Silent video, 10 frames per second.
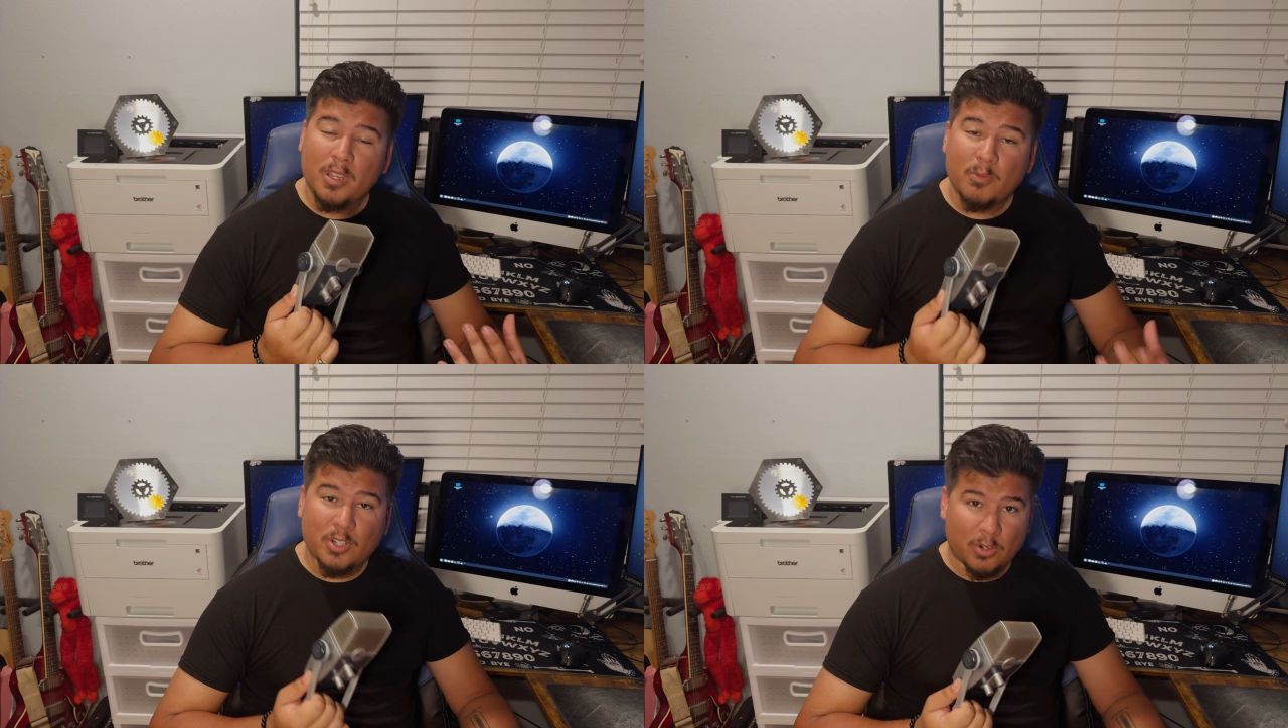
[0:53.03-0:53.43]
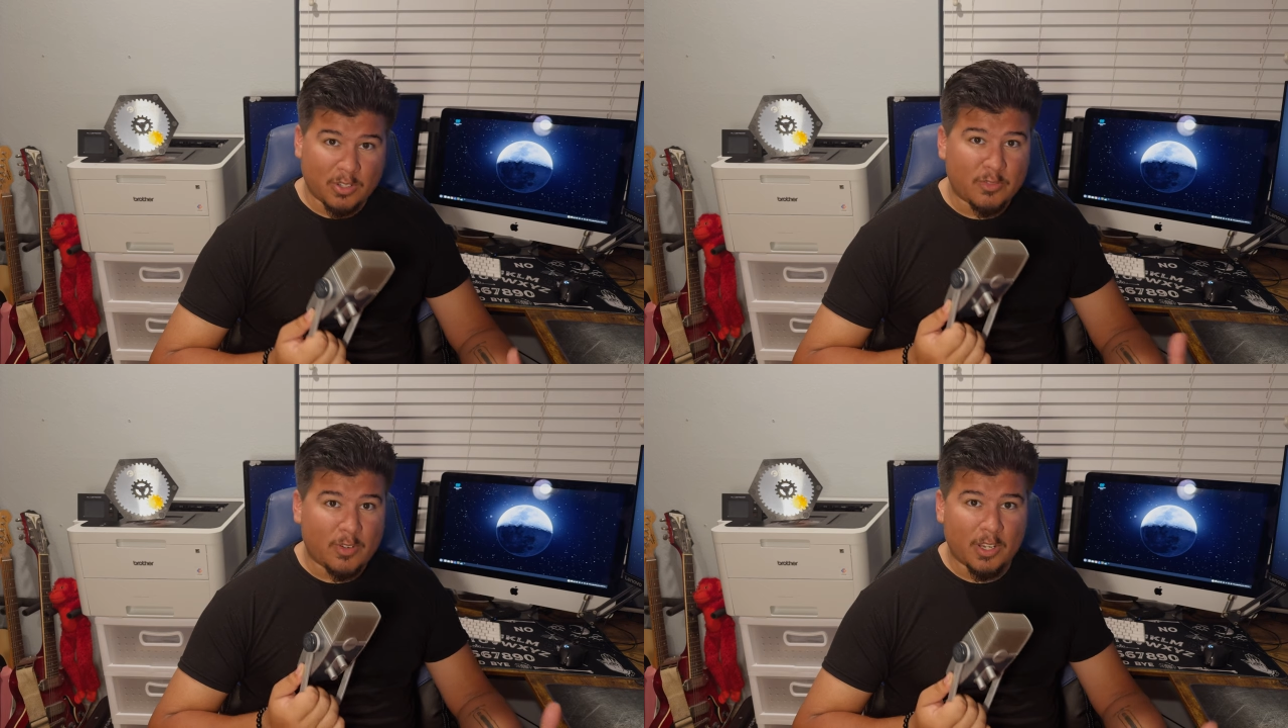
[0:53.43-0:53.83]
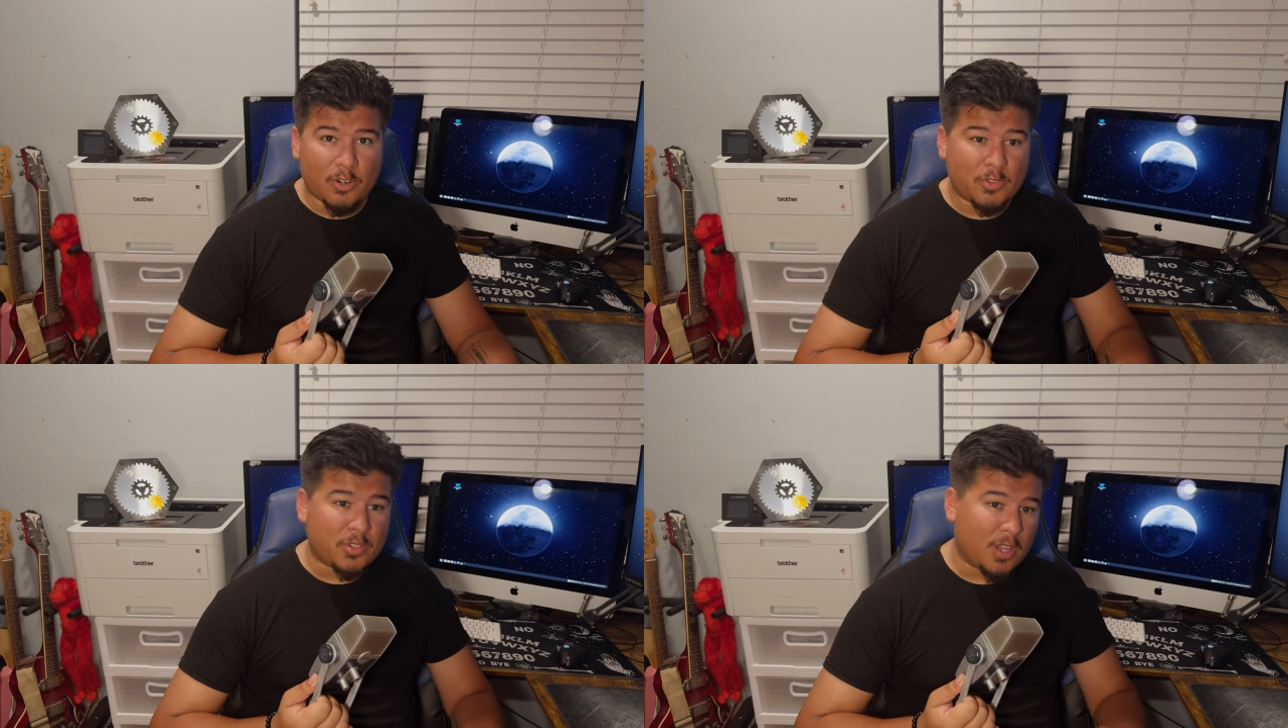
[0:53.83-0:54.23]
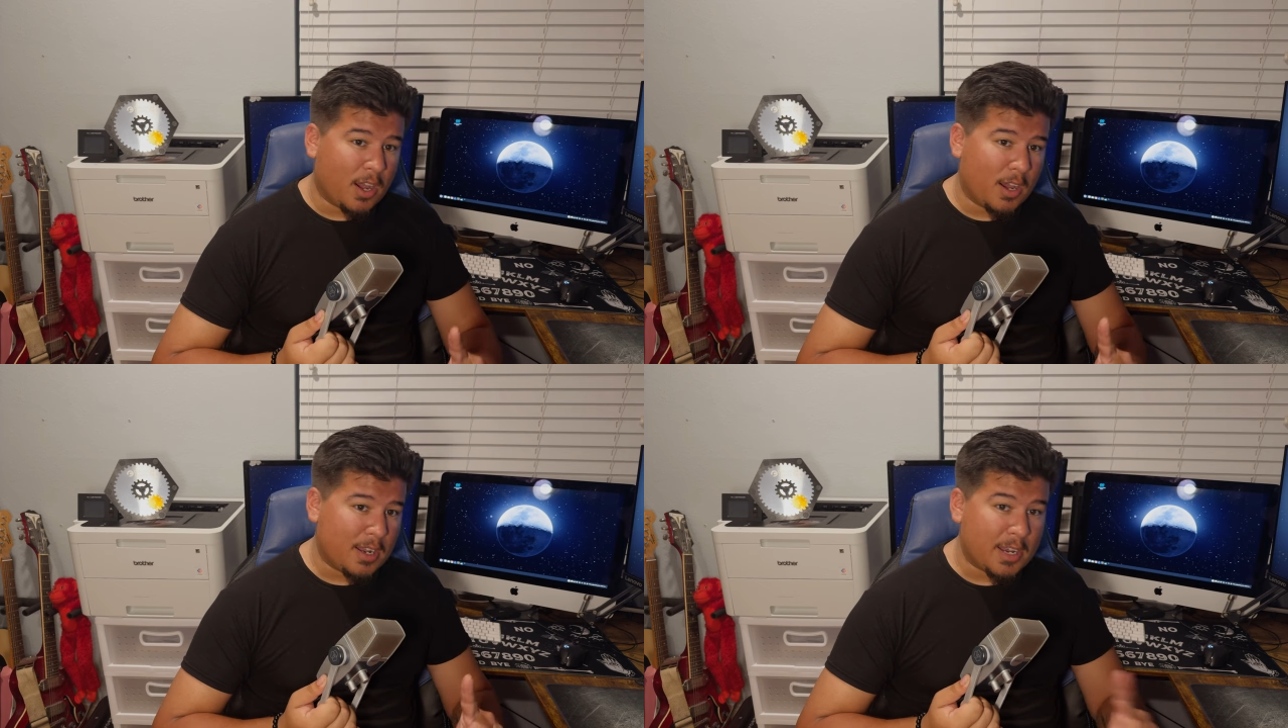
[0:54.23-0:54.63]
be returning to videos
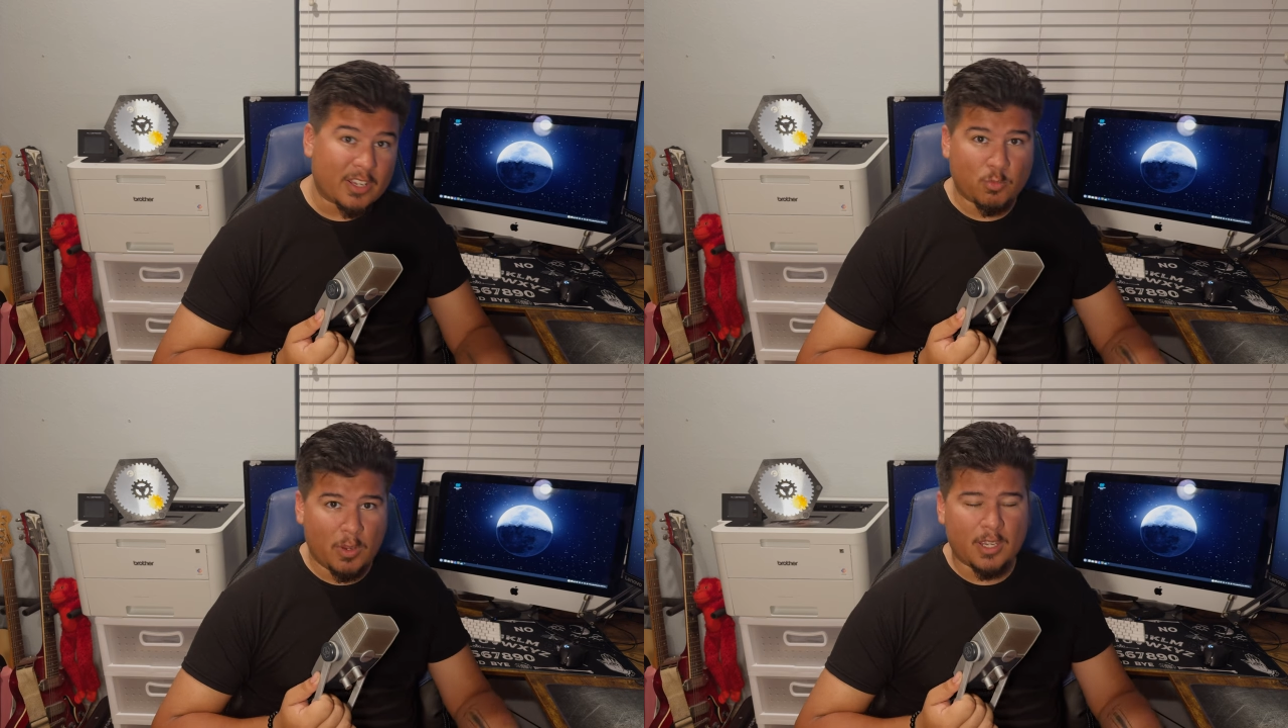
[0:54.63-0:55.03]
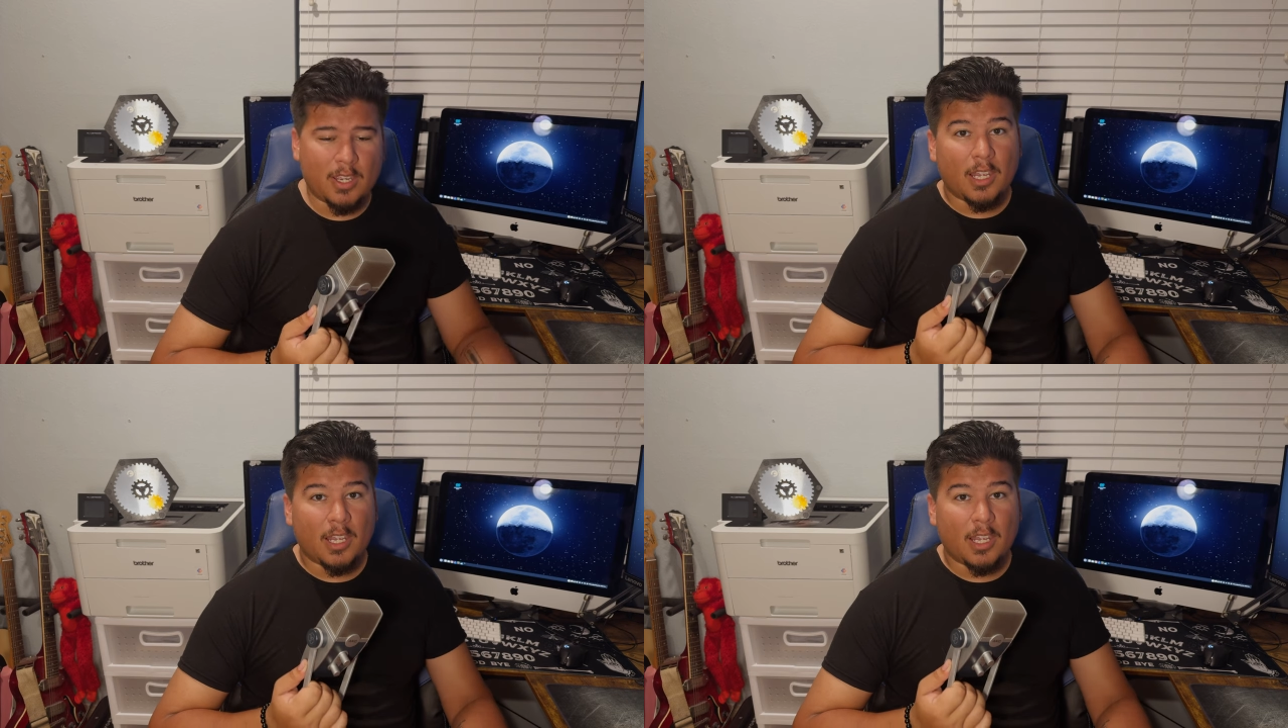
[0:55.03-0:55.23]
next week,